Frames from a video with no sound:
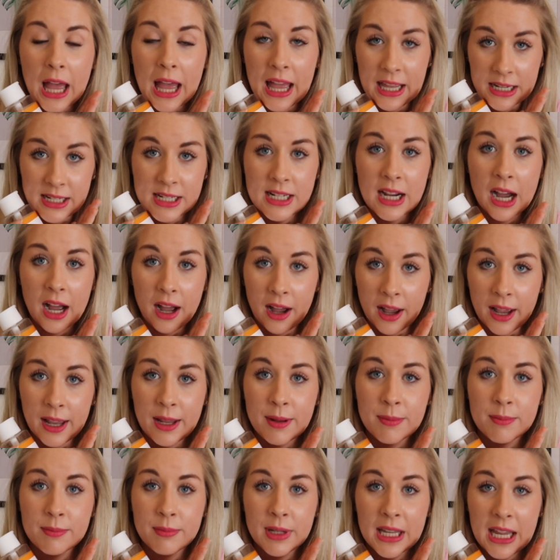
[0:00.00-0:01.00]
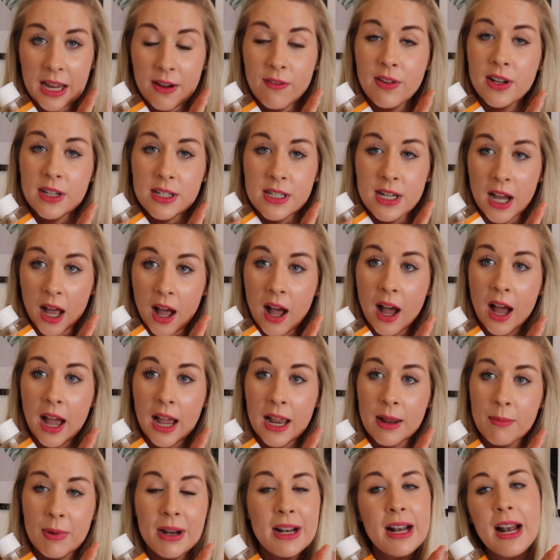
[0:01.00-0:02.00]
And time, give it
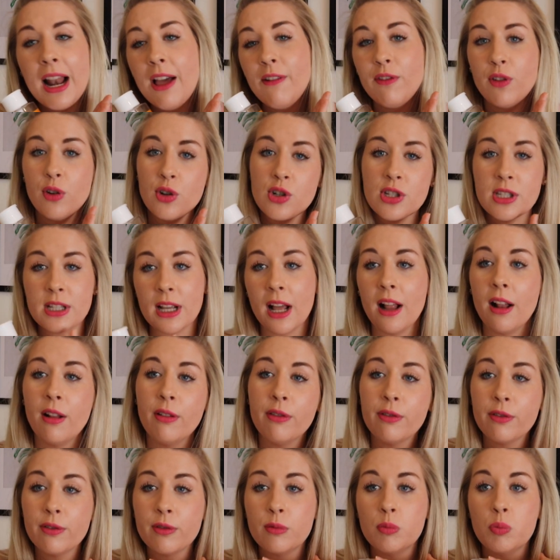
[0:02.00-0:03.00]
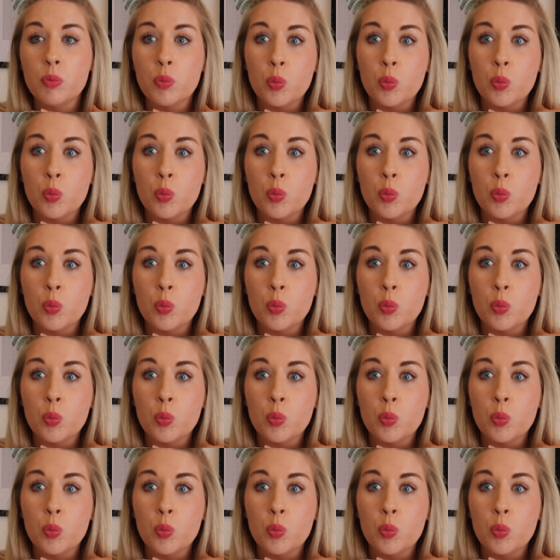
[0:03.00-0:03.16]
time and love yourself.